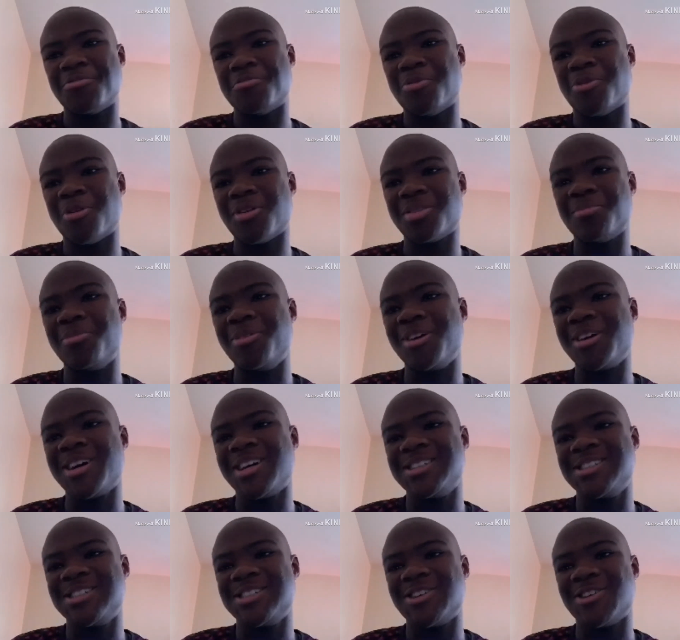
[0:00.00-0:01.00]
bought the book. I
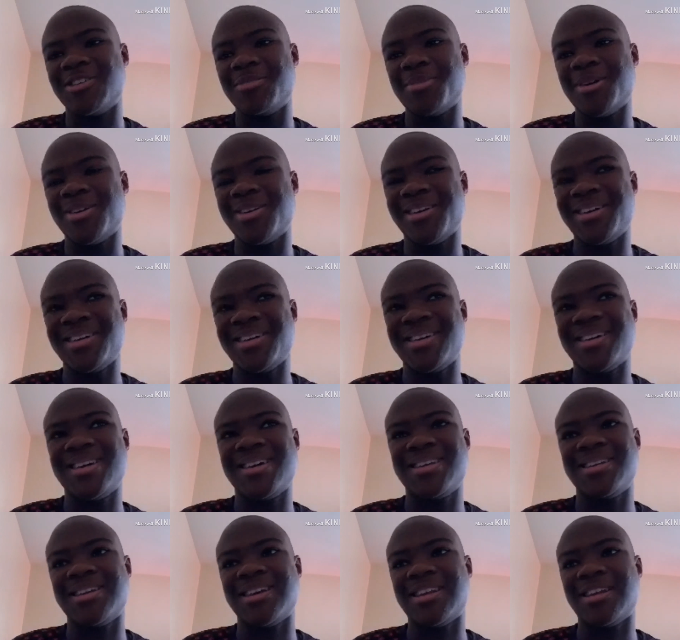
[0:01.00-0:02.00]
just heard about it
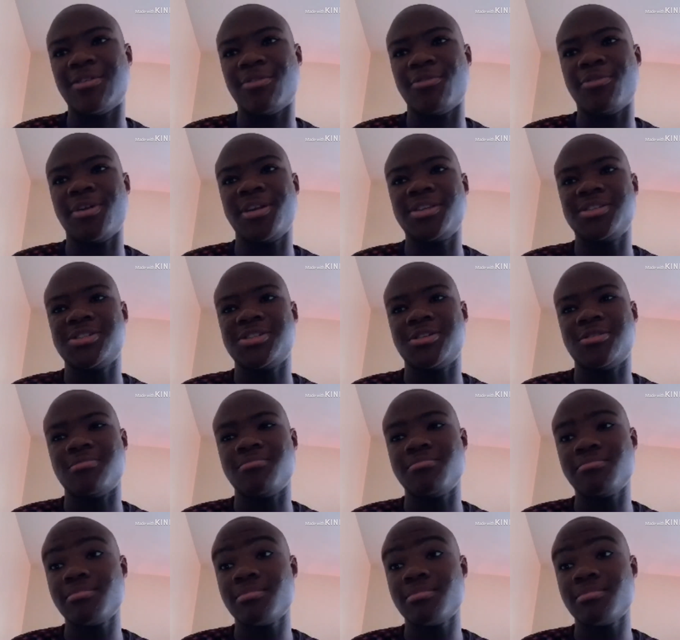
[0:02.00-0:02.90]
and I never read it. So,